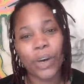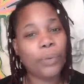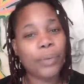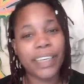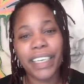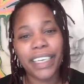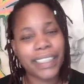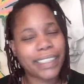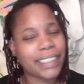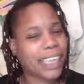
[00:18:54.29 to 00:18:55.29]
All we
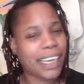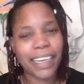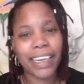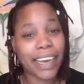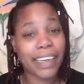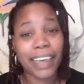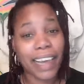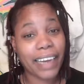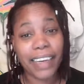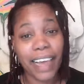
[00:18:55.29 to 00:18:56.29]
need is da da da da
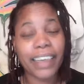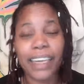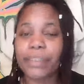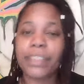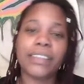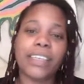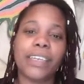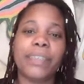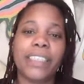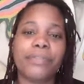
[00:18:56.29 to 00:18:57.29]
da da da, and everything's
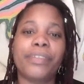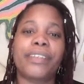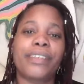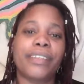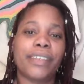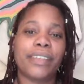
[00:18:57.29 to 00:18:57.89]
going to be different.